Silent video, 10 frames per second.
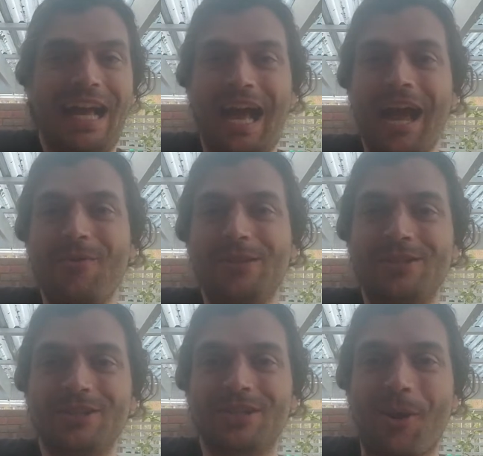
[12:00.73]
I was
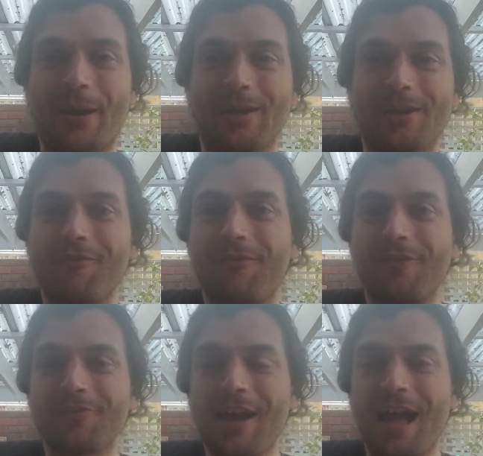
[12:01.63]
just going along for
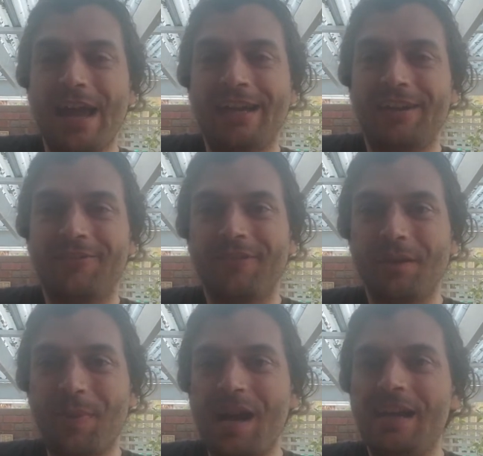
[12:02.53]
the ride and for the
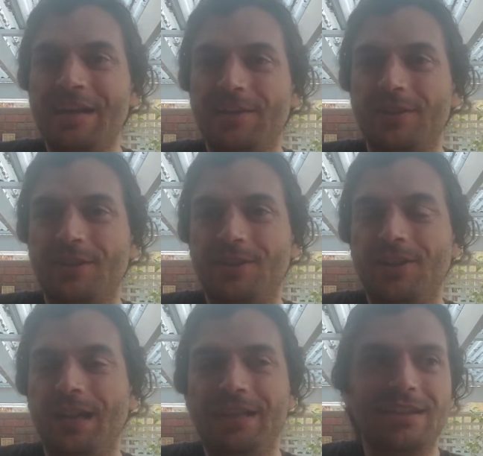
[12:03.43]
party of it
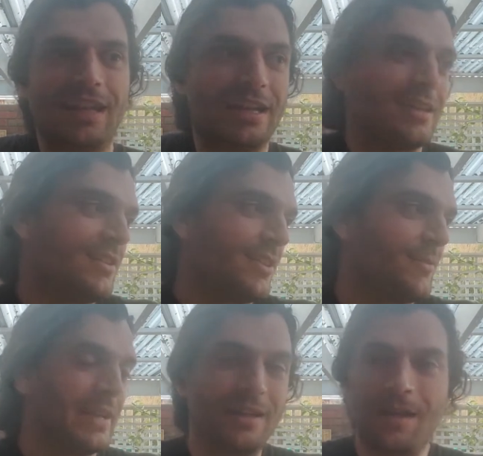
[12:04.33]
all. And
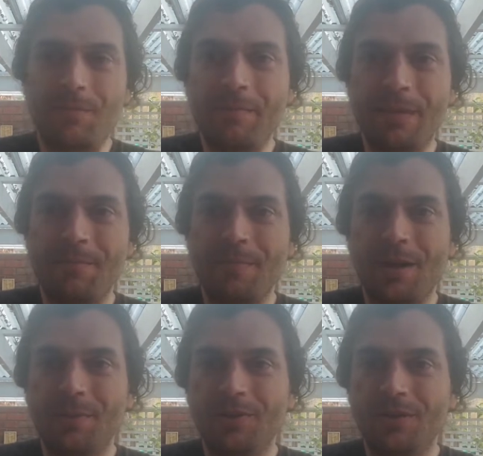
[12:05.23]
we ended up at
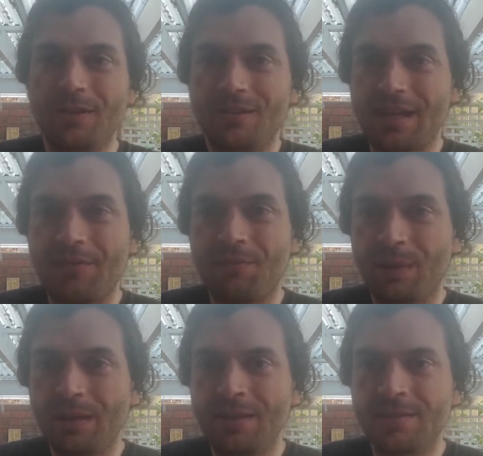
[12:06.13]
Melbourne Uni just having
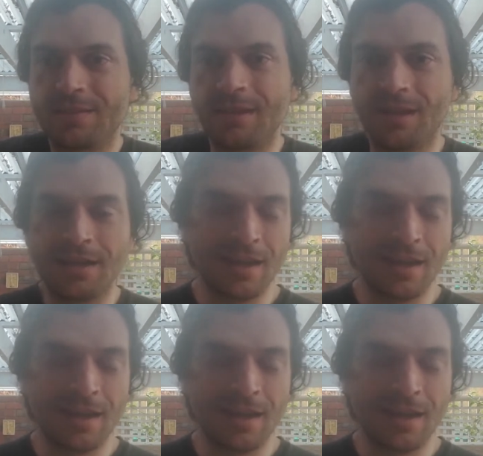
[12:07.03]
beers, and